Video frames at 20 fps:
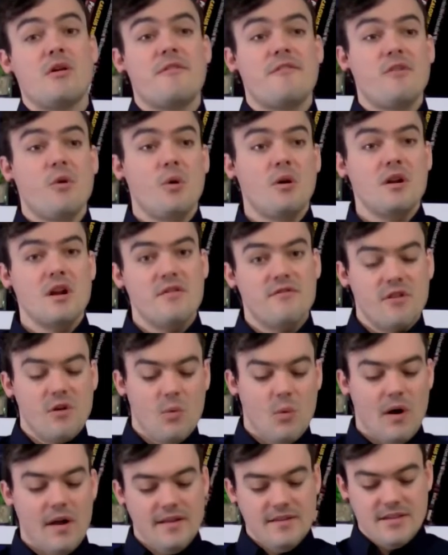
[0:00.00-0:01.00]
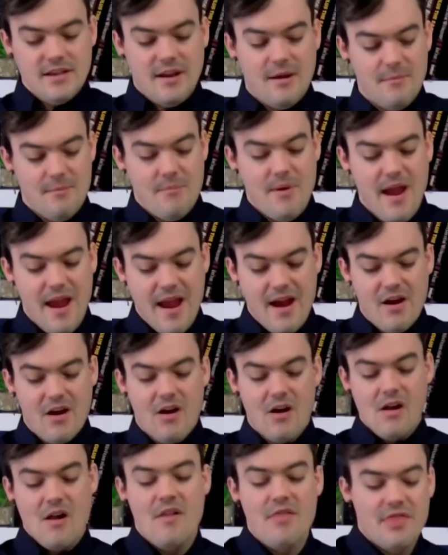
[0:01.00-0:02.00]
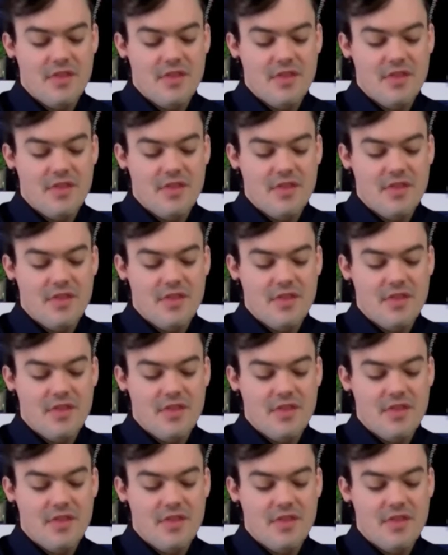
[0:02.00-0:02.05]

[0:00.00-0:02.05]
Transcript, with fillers: or four different ones and compare